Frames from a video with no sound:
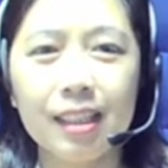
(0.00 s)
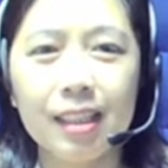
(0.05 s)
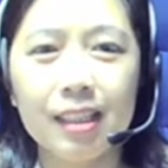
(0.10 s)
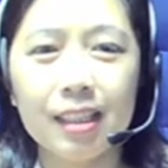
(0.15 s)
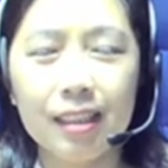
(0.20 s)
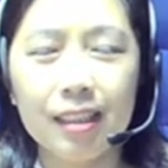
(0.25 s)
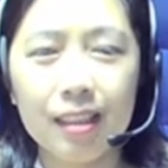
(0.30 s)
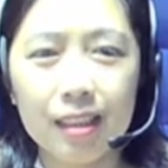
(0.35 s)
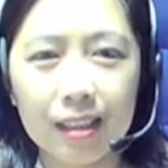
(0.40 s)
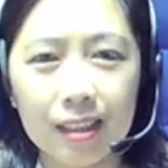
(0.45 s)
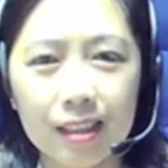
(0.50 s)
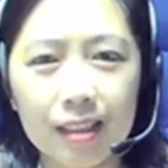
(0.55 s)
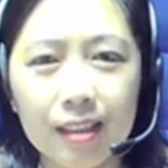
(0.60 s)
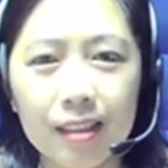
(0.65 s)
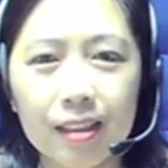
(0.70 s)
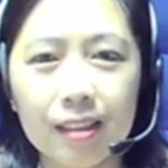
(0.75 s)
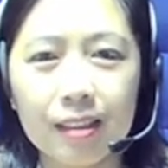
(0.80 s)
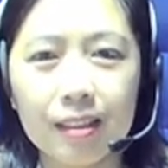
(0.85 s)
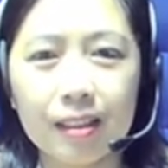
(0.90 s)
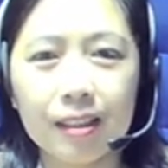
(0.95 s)
in,
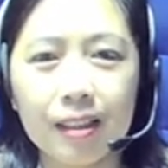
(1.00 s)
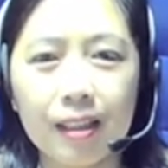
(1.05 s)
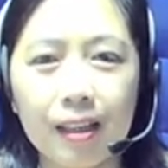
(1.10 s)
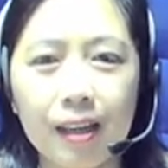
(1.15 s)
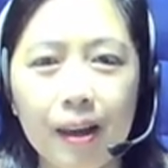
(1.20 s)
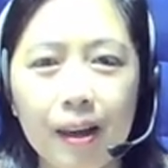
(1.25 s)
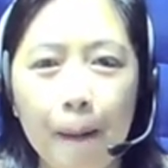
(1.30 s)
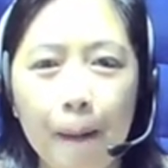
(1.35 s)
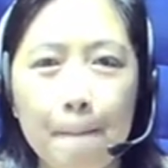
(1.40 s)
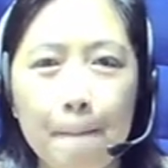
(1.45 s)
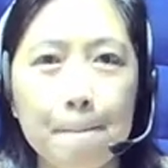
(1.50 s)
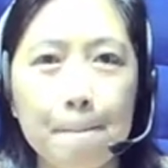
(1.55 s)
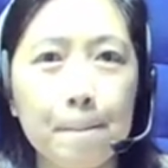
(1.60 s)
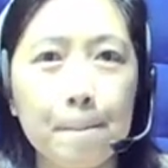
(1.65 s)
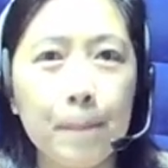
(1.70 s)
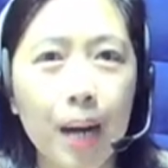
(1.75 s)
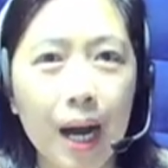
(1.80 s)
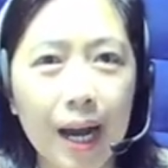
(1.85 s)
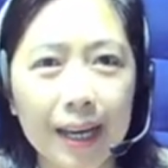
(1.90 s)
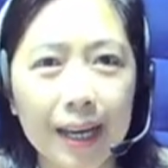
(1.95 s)

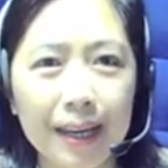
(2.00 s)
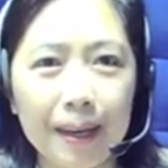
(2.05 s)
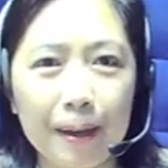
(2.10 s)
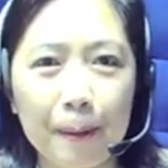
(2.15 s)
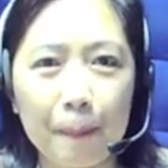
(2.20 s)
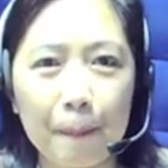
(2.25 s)
by.